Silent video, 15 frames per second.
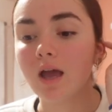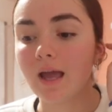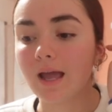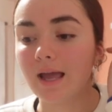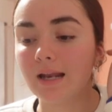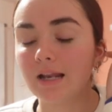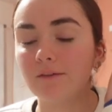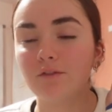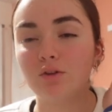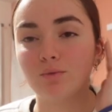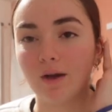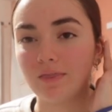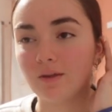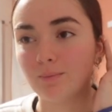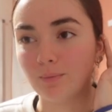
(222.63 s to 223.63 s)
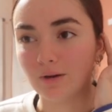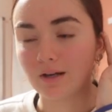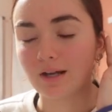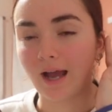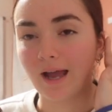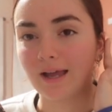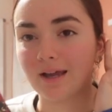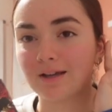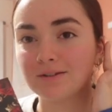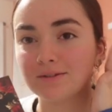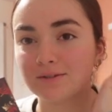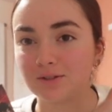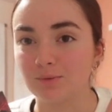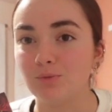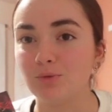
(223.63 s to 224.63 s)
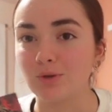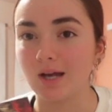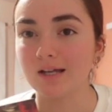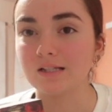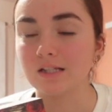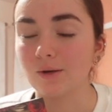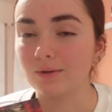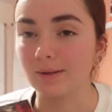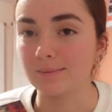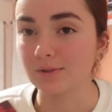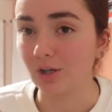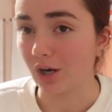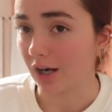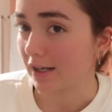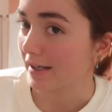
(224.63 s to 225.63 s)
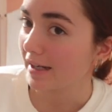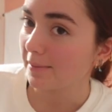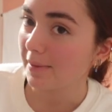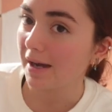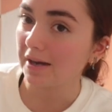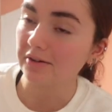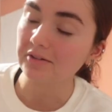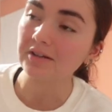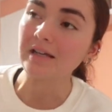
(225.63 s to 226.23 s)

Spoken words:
and if you read the book, I assume you guys know what I'm talking about.